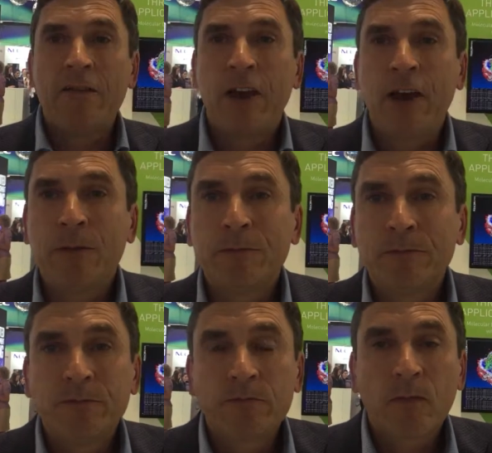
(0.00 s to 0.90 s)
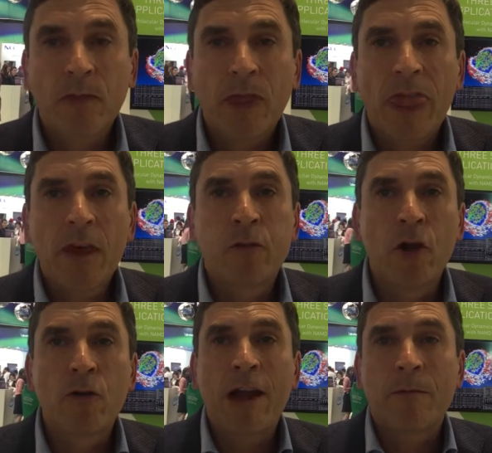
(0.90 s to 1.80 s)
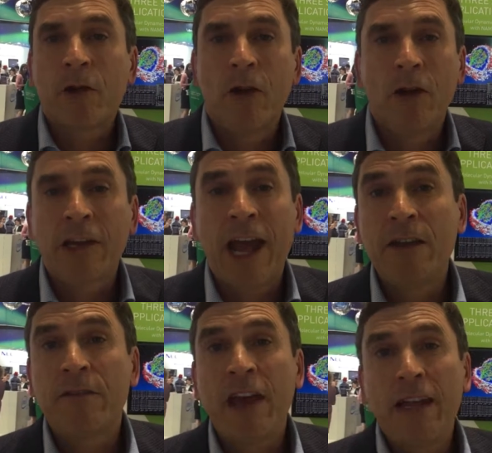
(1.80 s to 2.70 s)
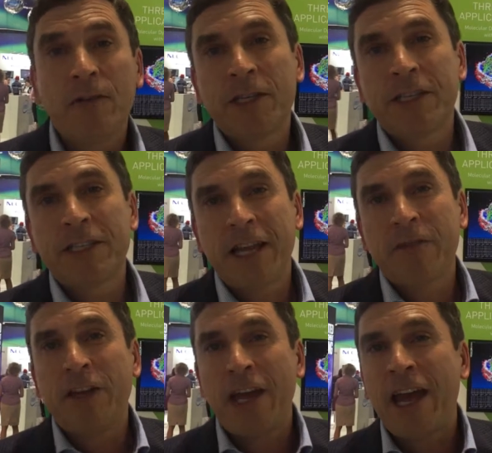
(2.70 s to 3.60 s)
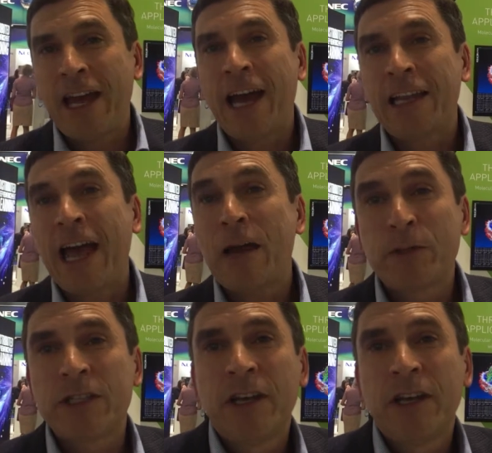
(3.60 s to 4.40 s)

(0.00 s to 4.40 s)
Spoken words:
a program called NVAIL, which is the NVIDIA AI Labs.